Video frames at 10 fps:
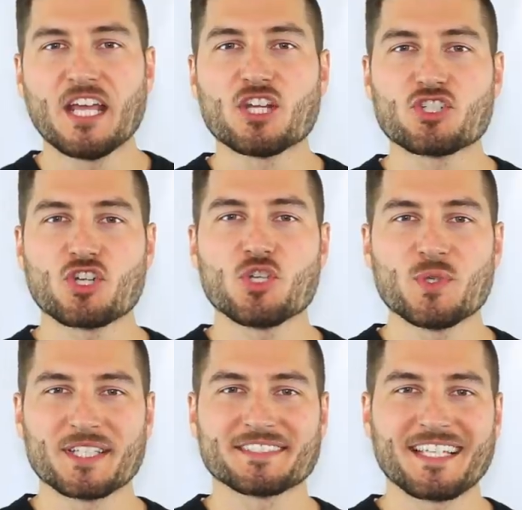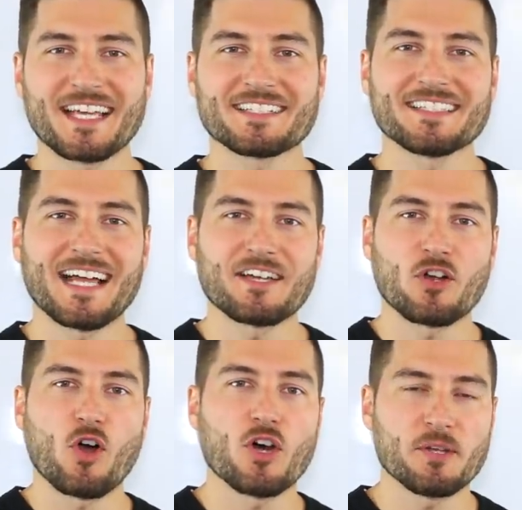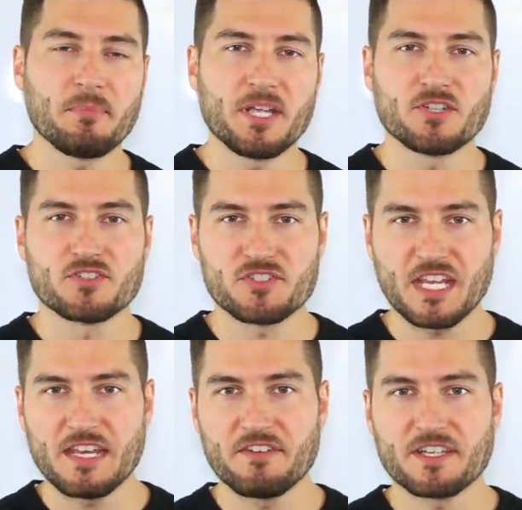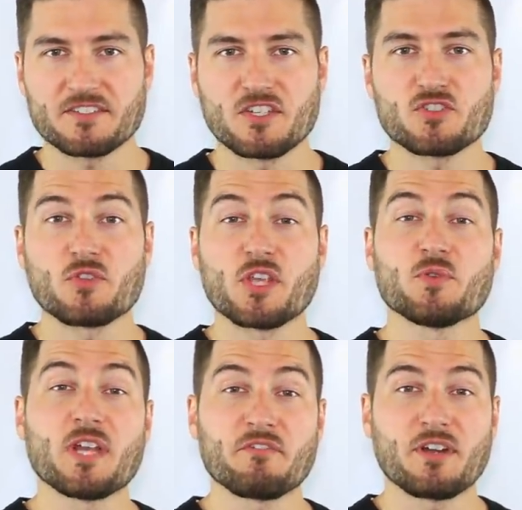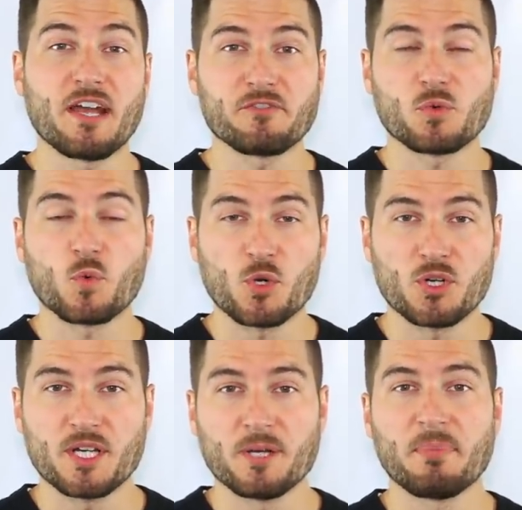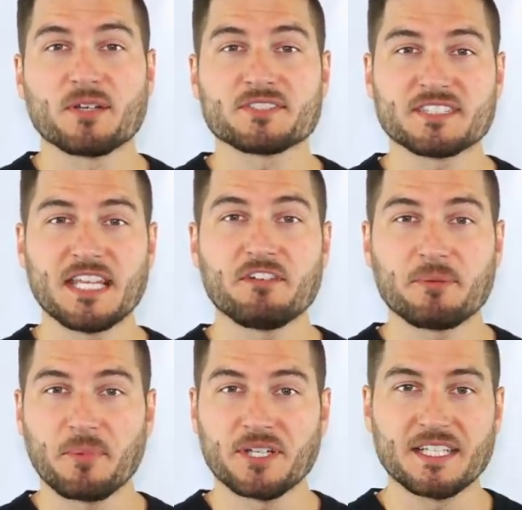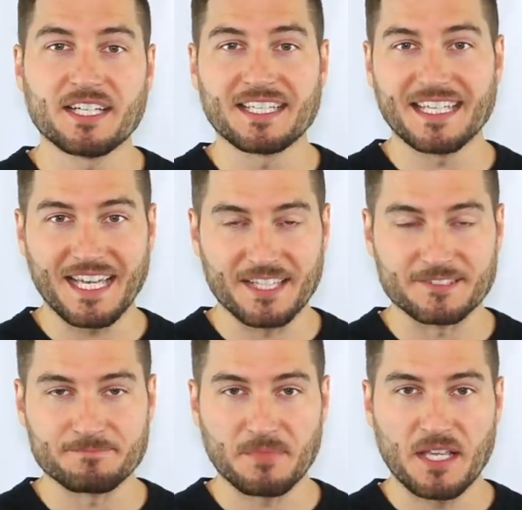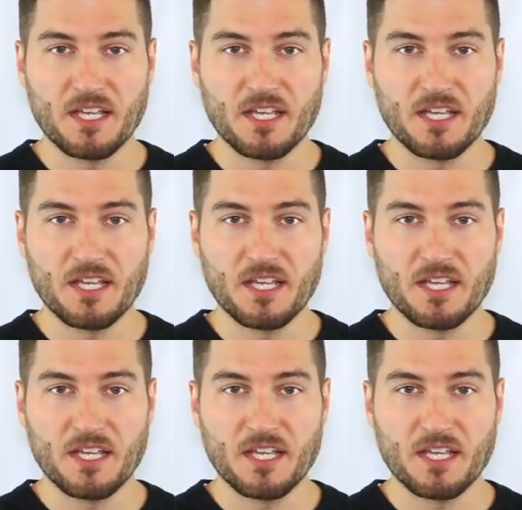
and show you exactly how to automate your savings so that you never have to worry about saving money again.